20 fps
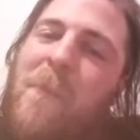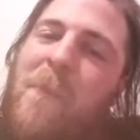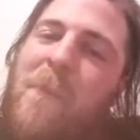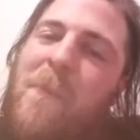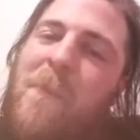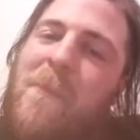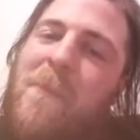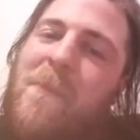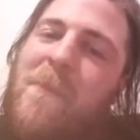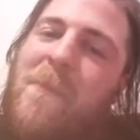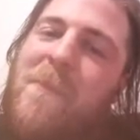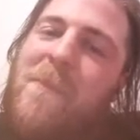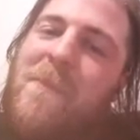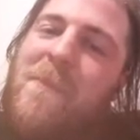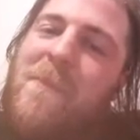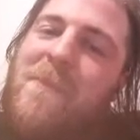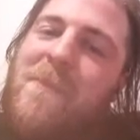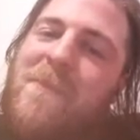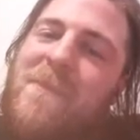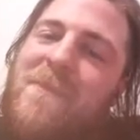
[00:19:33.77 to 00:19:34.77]

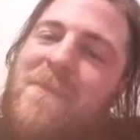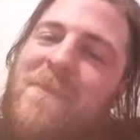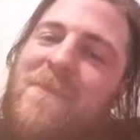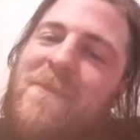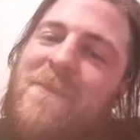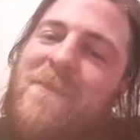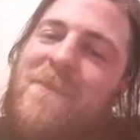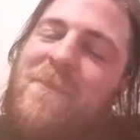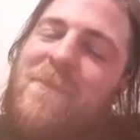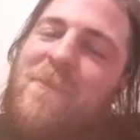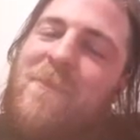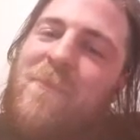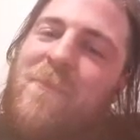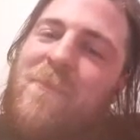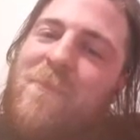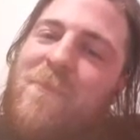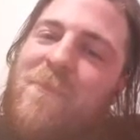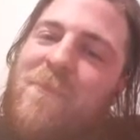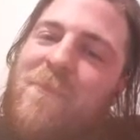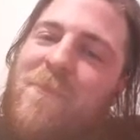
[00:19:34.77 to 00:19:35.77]

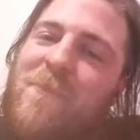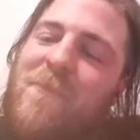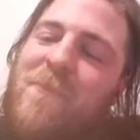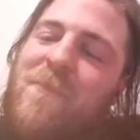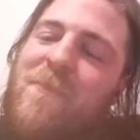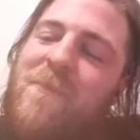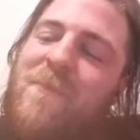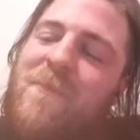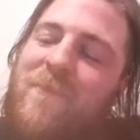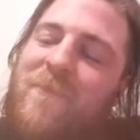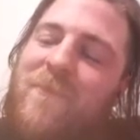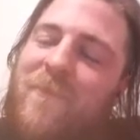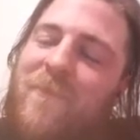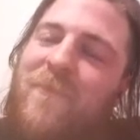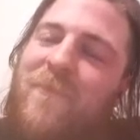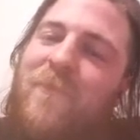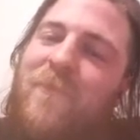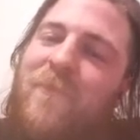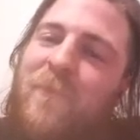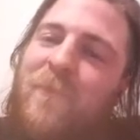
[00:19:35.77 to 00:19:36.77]

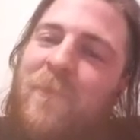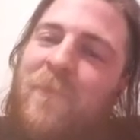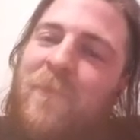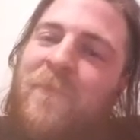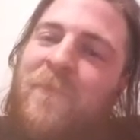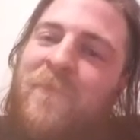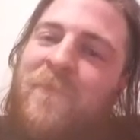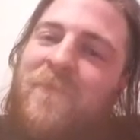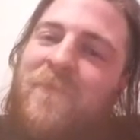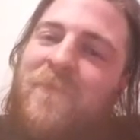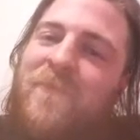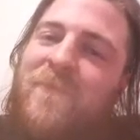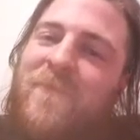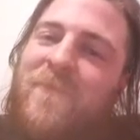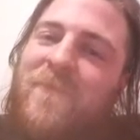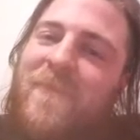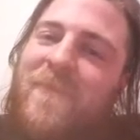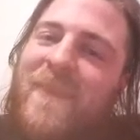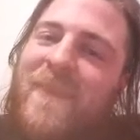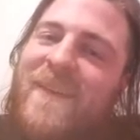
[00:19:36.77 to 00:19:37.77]

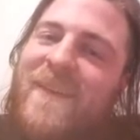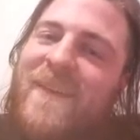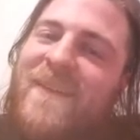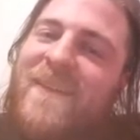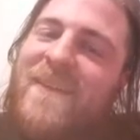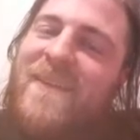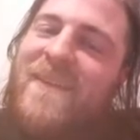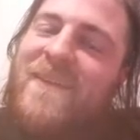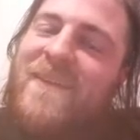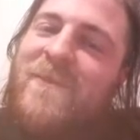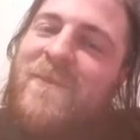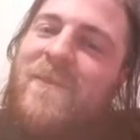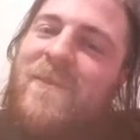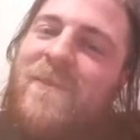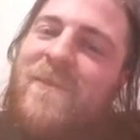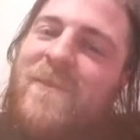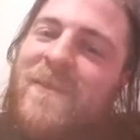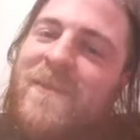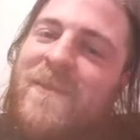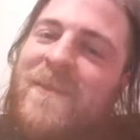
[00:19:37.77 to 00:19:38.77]

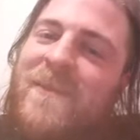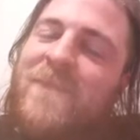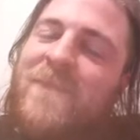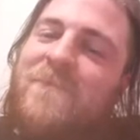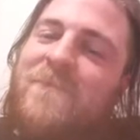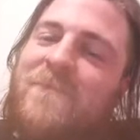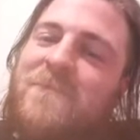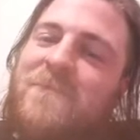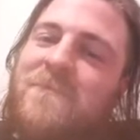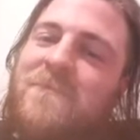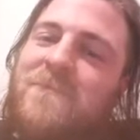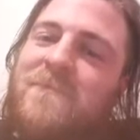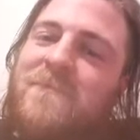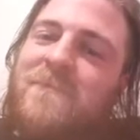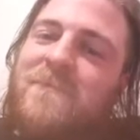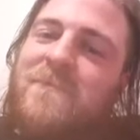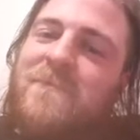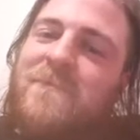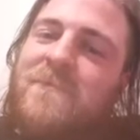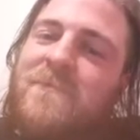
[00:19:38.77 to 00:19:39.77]

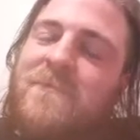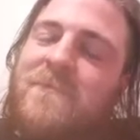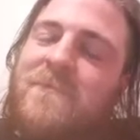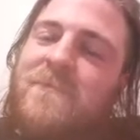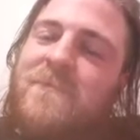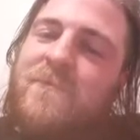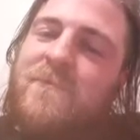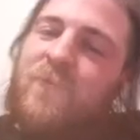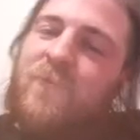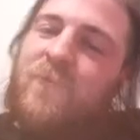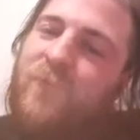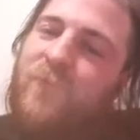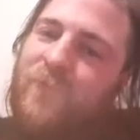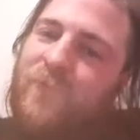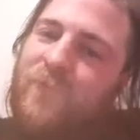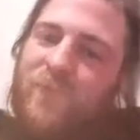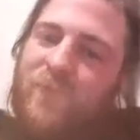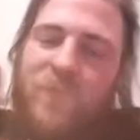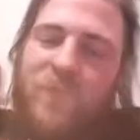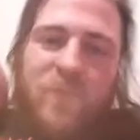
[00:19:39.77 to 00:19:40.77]

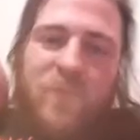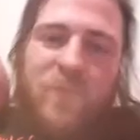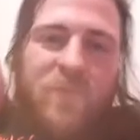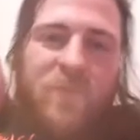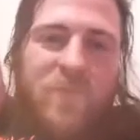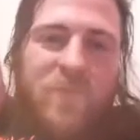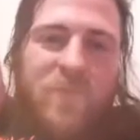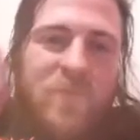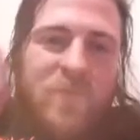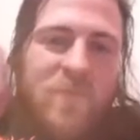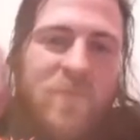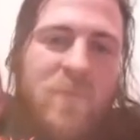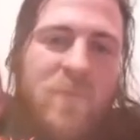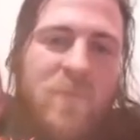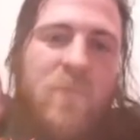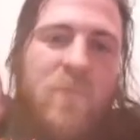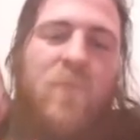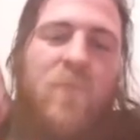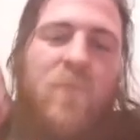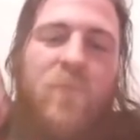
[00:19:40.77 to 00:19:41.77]
This person isn't speaking.